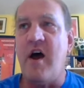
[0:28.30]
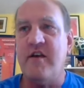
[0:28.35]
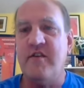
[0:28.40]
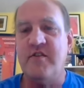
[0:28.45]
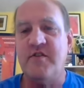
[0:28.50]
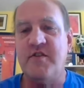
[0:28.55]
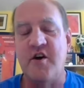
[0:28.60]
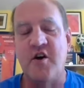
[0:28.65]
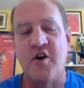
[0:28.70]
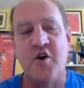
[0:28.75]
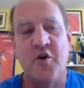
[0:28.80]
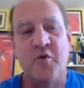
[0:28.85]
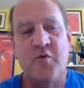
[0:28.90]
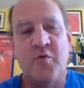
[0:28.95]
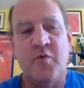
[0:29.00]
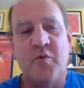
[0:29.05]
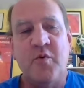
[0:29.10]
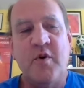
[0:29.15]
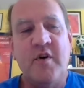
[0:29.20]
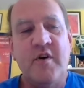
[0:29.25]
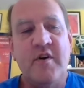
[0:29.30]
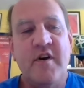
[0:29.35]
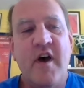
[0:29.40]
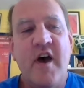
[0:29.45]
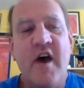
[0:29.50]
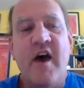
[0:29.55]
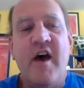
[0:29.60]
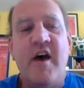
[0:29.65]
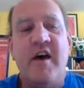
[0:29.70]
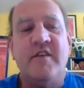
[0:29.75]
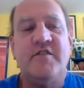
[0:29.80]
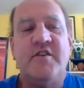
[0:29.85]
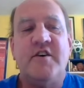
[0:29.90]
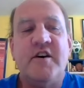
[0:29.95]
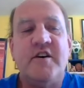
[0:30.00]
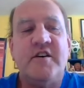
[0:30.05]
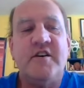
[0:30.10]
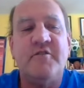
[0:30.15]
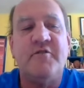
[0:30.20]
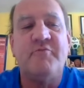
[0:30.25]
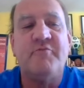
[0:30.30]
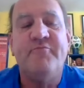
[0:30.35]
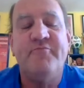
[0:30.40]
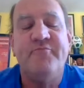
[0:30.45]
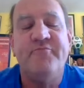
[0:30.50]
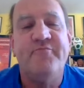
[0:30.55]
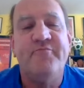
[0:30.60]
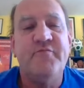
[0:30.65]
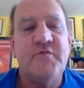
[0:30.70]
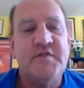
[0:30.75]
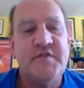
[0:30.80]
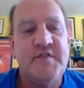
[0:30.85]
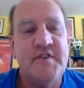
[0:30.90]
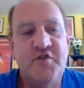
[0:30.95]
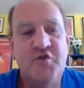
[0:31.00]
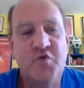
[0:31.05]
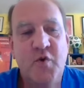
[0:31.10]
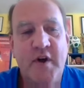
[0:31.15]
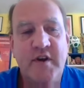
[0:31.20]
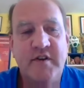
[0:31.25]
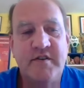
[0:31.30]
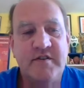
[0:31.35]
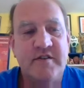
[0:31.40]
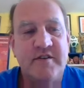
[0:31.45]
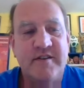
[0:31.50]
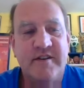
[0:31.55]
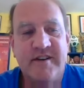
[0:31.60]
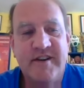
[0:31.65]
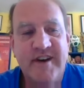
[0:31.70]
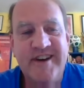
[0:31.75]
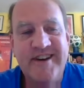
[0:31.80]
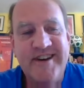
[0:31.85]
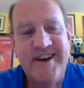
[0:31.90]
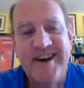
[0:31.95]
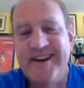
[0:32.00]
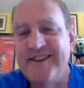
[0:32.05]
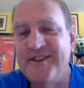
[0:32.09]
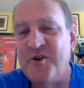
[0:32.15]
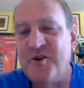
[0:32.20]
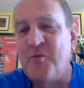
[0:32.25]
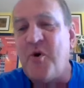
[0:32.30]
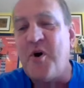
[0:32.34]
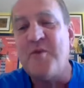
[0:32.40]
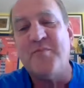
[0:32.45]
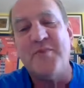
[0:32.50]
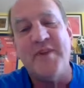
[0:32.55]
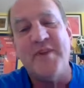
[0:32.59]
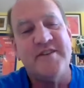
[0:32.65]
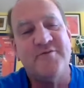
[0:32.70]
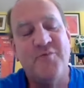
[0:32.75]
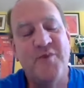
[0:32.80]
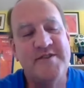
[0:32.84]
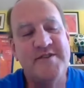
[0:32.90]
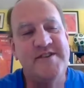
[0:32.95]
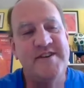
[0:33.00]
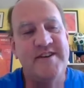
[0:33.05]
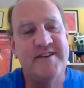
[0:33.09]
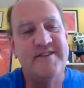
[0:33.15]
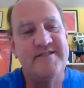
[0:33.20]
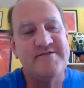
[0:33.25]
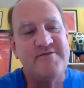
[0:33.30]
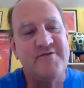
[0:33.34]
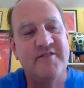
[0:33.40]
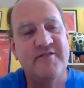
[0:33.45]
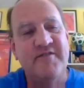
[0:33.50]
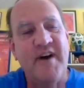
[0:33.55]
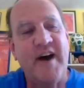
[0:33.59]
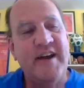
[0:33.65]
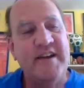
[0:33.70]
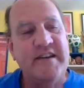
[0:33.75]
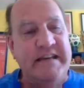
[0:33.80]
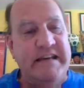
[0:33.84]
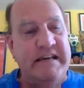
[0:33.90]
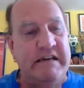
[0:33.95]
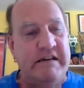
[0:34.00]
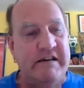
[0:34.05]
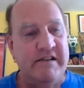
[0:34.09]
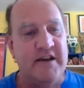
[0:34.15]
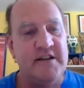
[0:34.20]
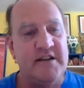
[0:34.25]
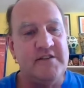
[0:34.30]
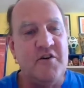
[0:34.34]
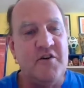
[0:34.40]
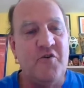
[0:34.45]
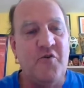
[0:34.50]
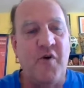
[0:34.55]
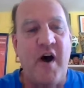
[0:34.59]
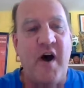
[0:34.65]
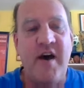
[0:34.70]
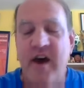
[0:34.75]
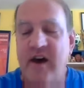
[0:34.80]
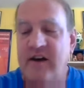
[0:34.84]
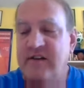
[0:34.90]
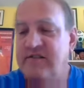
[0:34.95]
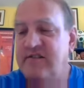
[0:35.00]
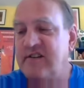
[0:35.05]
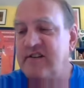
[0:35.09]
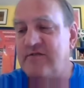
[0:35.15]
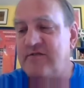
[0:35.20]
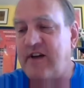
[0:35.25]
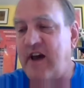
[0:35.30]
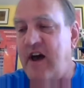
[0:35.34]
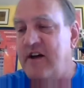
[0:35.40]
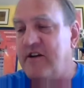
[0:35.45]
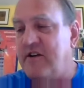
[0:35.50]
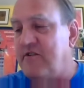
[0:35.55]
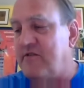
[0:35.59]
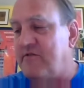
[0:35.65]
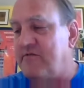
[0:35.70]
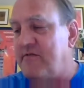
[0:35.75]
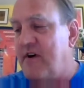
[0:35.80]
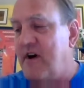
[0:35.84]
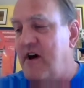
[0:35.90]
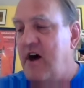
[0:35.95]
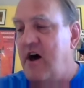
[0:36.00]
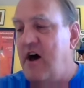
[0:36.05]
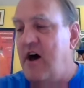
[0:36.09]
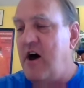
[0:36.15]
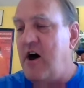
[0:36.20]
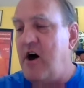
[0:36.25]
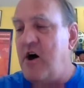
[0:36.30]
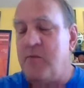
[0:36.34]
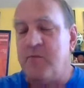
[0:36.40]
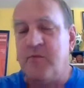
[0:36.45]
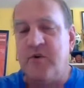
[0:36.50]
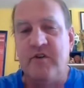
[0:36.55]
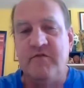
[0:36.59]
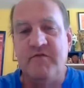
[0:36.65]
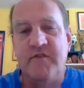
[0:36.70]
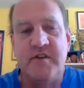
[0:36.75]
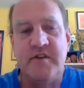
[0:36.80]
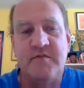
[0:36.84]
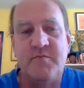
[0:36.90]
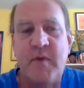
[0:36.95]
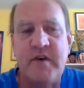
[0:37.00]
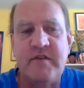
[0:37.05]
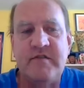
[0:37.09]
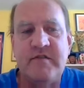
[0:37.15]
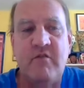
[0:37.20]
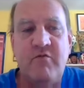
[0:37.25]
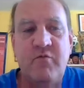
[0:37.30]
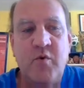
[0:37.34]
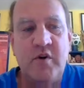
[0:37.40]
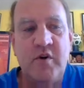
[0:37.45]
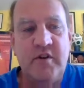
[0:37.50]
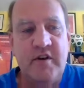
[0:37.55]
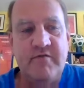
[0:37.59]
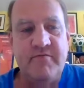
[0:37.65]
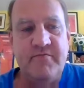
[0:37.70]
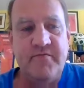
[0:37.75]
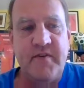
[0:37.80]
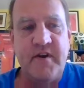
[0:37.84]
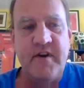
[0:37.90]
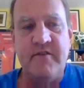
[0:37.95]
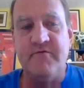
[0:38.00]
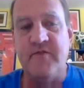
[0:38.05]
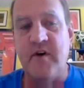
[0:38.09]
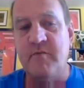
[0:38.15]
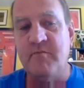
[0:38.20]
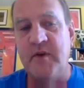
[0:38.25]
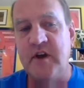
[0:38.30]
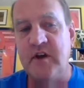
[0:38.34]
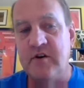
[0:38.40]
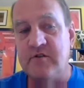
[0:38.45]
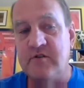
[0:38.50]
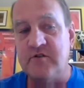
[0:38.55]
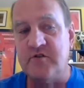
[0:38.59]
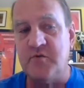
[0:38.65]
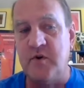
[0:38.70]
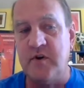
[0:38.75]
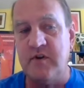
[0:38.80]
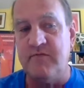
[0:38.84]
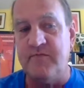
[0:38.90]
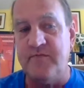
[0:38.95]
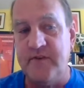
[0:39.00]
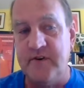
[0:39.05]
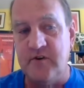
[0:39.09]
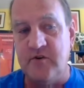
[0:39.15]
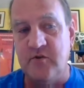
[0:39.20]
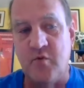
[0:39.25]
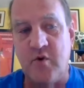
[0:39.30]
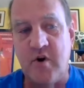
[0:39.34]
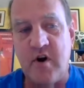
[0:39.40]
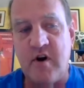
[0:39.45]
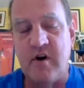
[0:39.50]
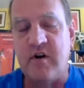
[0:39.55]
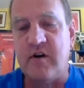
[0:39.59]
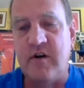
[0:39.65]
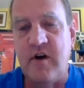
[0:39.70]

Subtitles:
there the situation in the workplace wasn't sort of ideal, and so I actually kind of convinced myself, well, if I'm here doing field work,